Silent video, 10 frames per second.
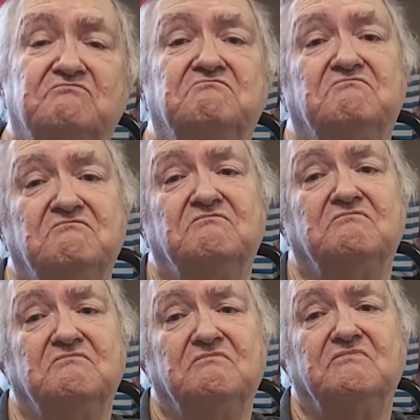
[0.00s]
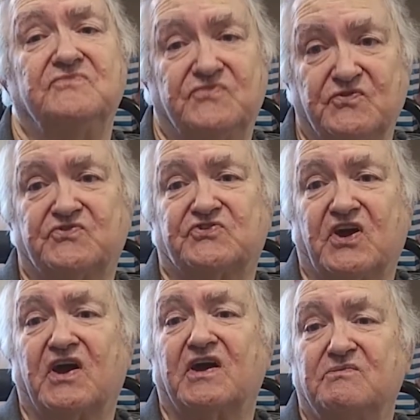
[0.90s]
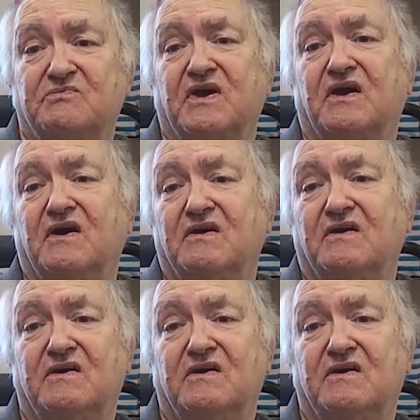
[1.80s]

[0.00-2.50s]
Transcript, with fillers: With Skype, that's amazing. With Skype, yeah.